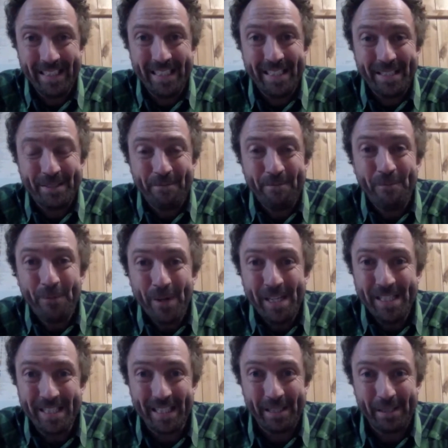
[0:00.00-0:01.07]
It's
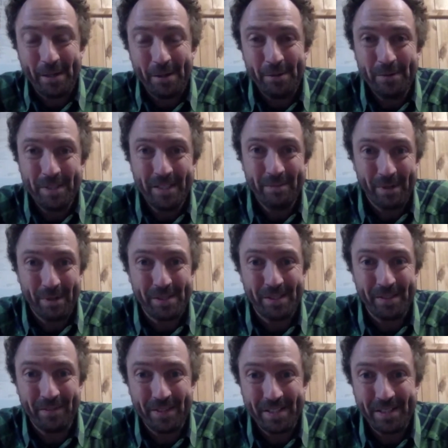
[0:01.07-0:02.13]
freezing cold most
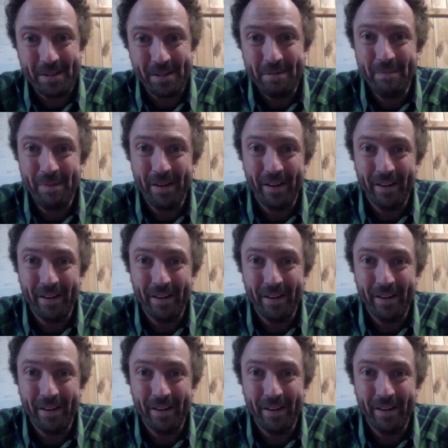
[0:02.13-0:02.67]
of the time,